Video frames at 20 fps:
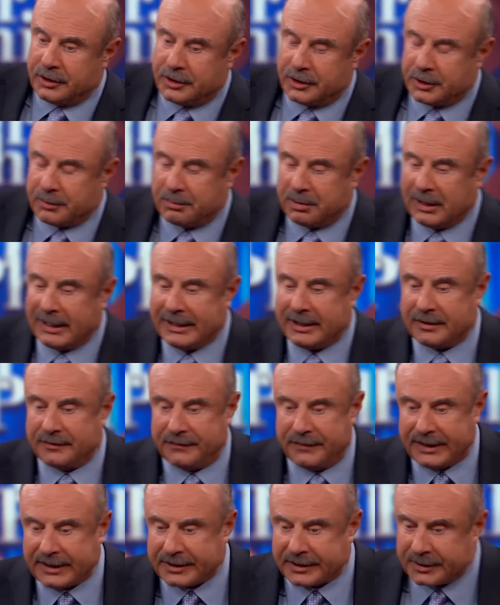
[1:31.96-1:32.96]
to play the
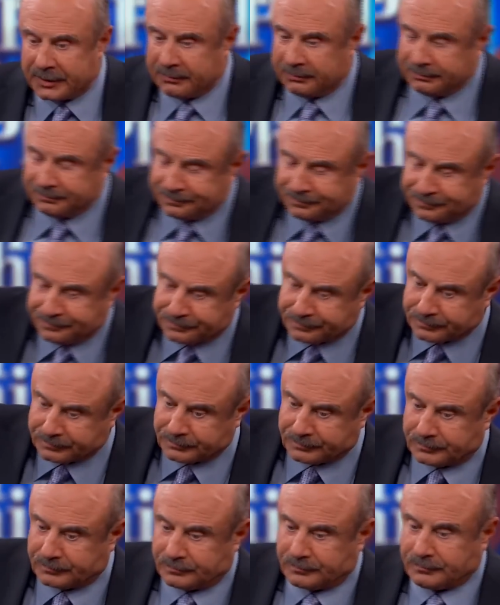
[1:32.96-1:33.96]
victim
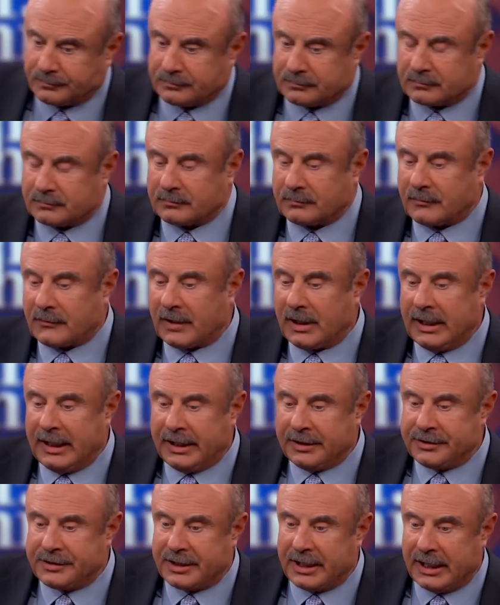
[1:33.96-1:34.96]

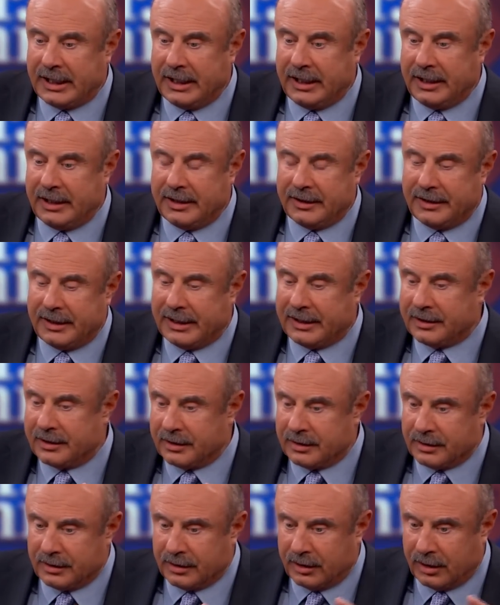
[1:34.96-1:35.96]
and say that
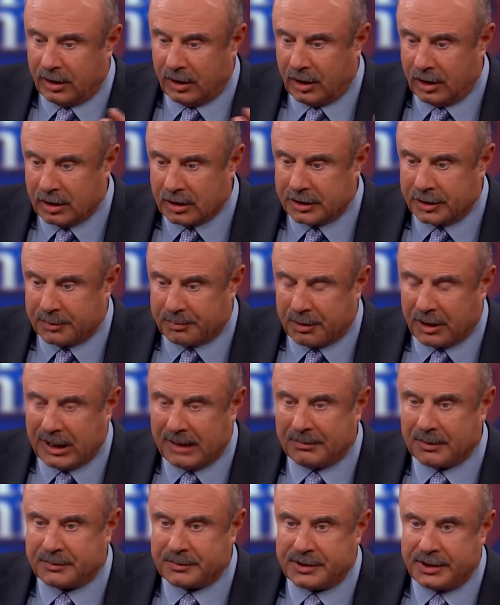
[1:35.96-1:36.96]
all of your
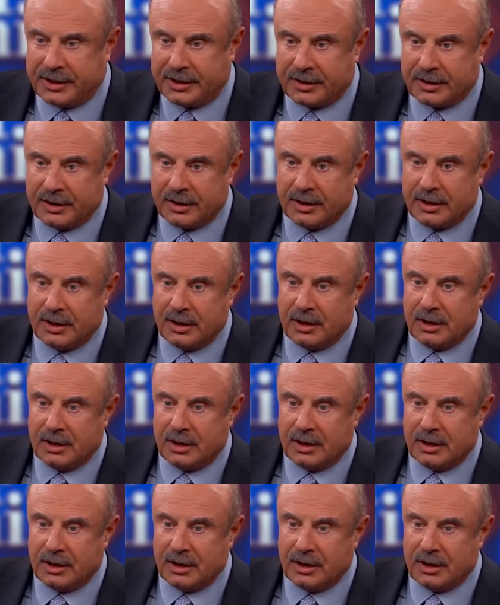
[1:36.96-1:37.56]
problems here